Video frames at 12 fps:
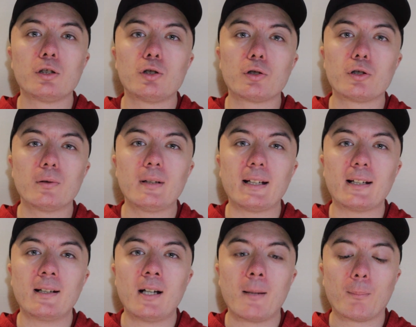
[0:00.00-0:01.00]

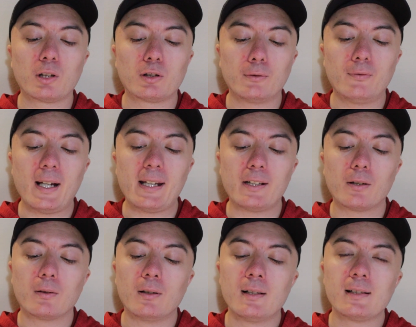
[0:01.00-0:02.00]
Chuchuí, Puerto
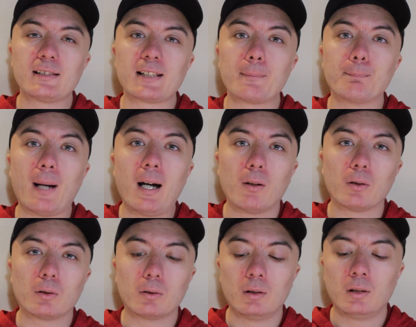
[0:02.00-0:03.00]
Velho, San
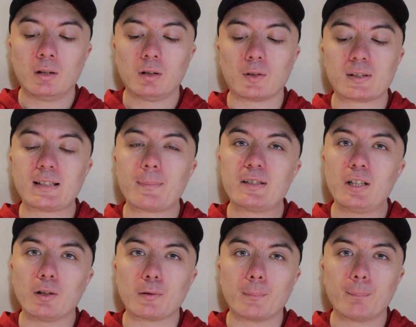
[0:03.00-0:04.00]
Paulo,
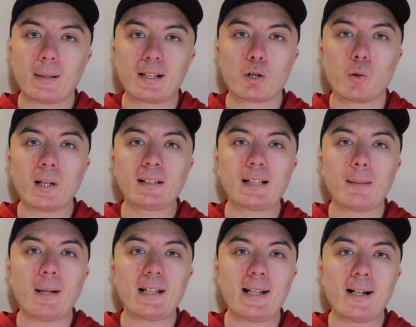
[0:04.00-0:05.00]
Concepción, Pedro Juan
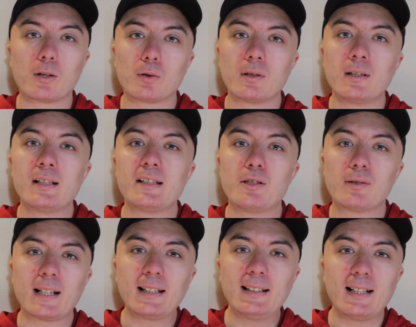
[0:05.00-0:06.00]
Caballero,
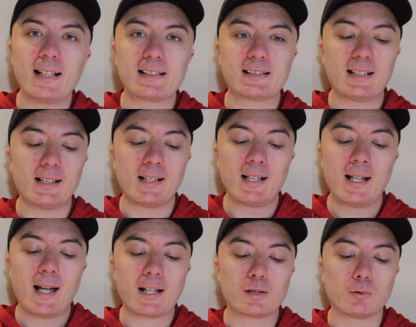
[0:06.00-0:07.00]
Ciudad del Este,
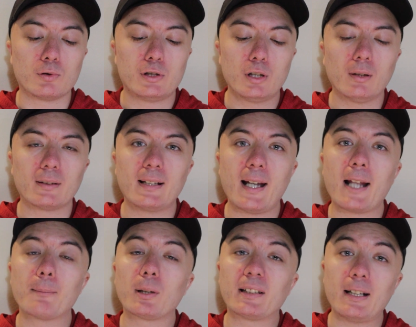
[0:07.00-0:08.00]
Asunción,
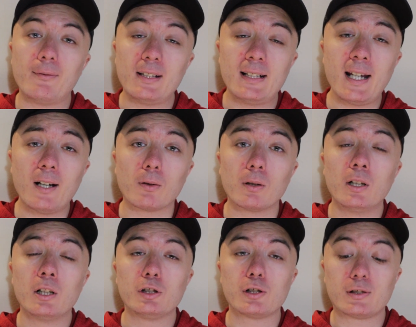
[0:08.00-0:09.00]
and Montevideo,
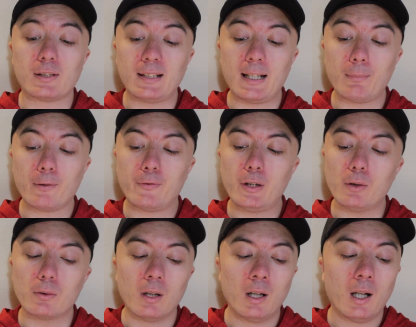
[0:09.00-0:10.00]
just to name a
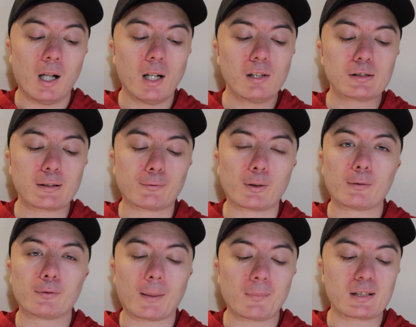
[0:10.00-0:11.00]
few, all suffered
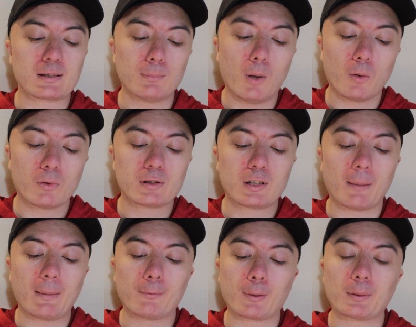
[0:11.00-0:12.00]
from the smokes
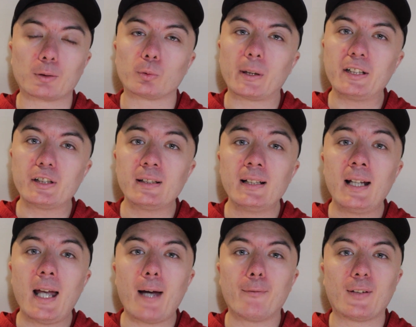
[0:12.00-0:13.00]
coming from the region
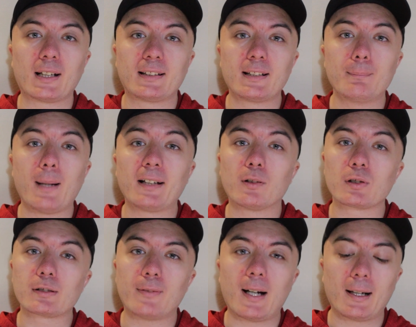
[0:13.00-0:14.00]
affected by
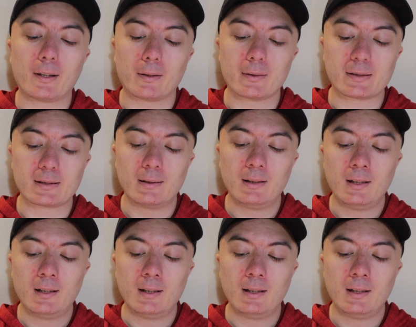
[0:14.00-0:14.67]
those fires.